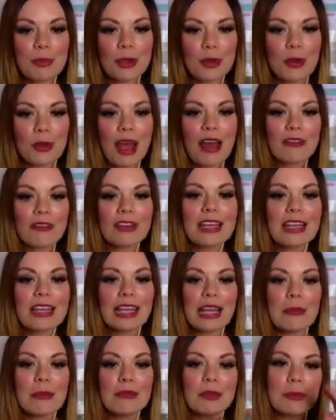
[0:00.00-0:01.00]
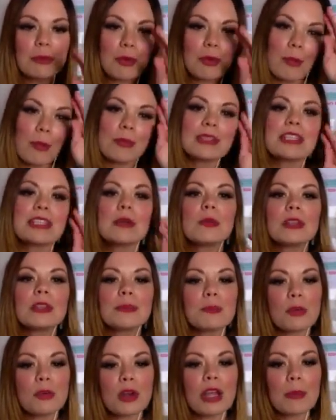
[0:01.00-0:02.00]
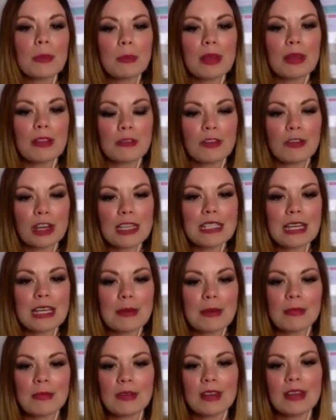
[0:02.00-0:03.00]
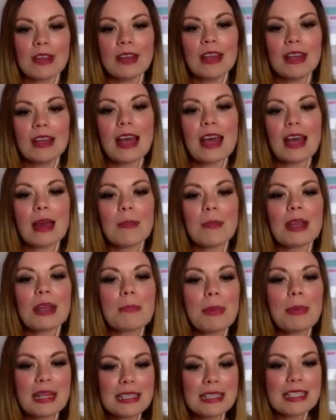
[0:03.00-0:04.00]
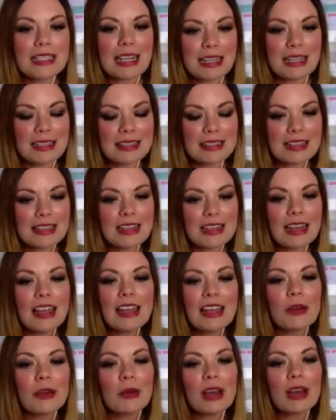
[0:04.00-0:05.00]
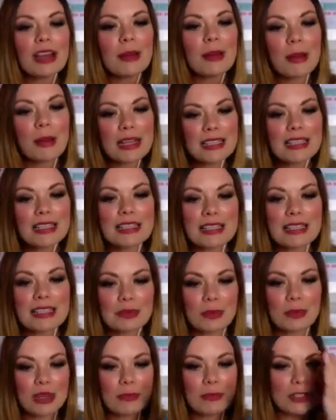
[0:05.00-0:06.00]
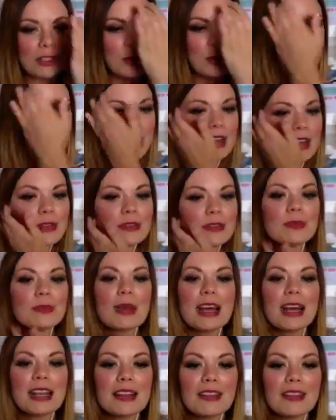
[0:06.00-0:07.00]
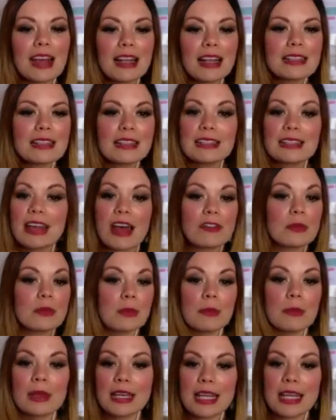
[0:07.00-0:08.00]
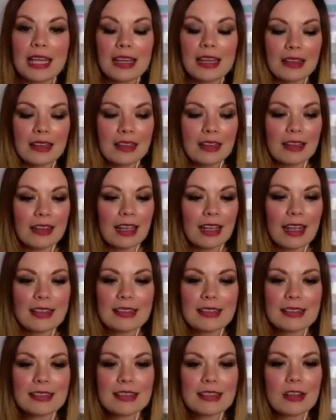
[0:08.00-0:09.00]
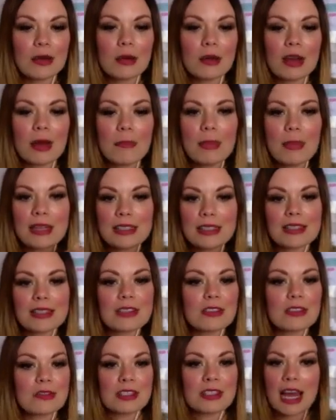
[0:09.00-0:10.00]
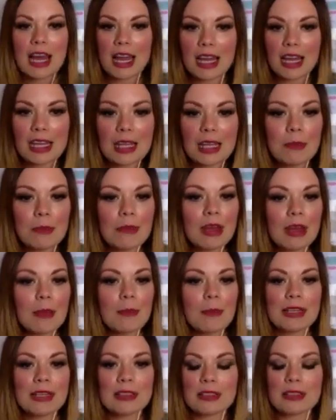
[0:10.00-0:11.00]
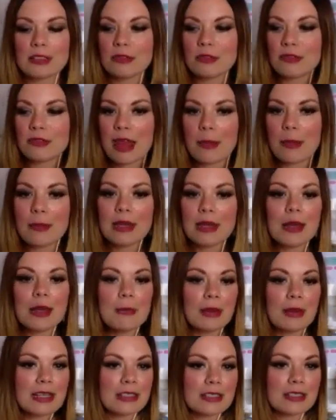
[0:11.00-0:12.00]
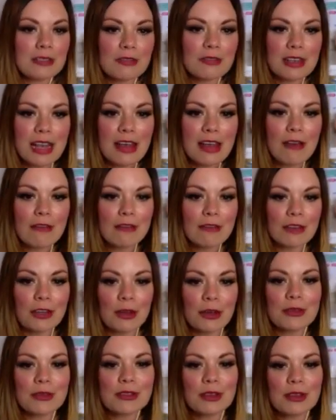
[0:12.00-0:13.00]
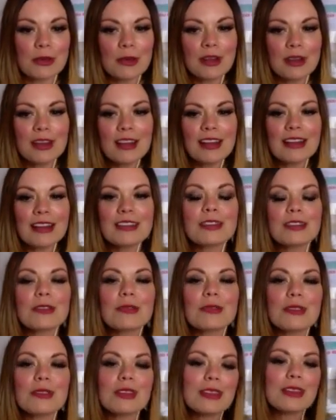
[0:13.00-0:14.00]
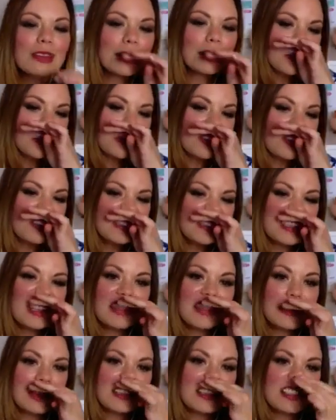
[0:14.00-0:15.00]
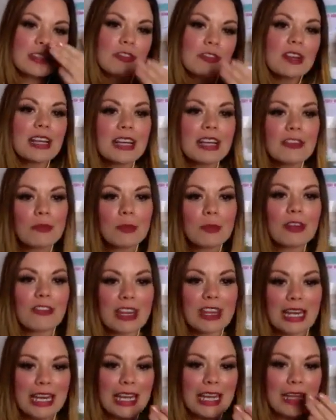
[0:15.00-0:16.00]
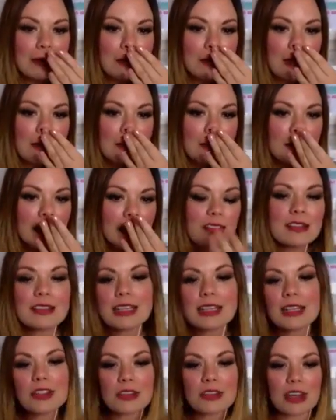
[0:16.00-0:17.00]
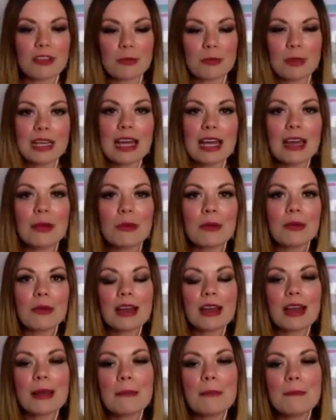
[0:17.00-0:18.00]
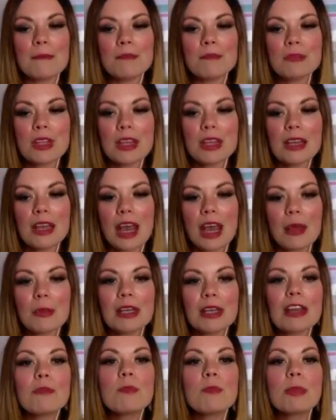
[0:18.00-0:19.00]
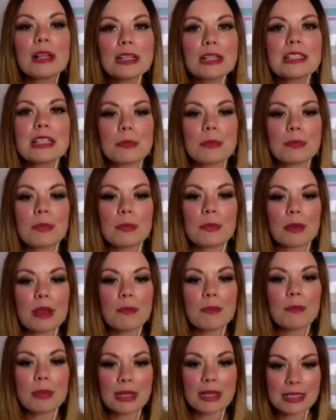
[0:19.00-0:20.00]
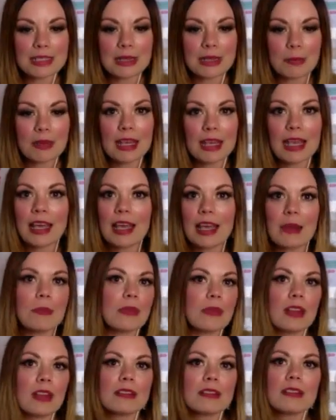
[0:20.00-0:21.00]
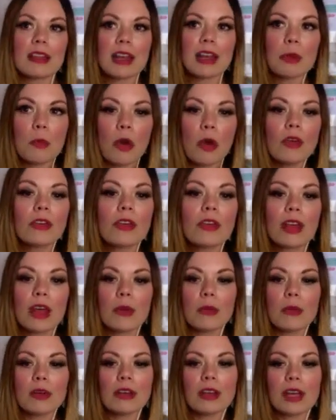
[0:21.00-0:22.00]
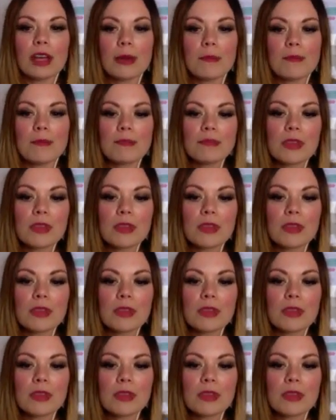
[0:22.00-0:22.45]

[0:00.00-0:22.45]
having income from property would bring me freedom and abundance, and abundance is one of my top values as well. And that doesn't have to be money. It's abundance of time, abundance of family, abundance of love. So those are the things that drive me really, and still drive me now. I've built up the income that I want now, and